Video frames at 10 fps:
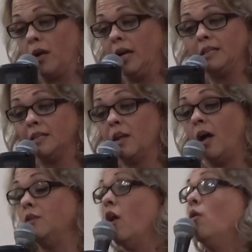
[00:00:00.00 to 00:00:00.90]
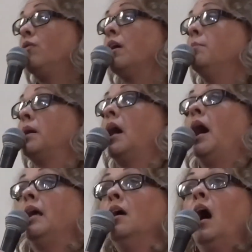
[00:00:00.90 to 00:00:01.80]
I did not know them, but
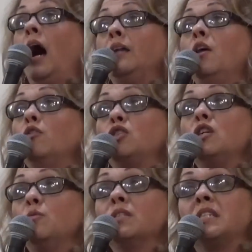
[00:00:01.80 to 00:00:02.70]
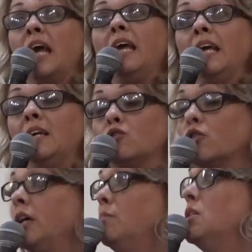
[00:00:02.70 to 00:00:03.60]
I know she was taking
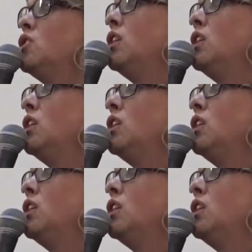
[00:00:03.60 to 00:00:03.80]
treatment.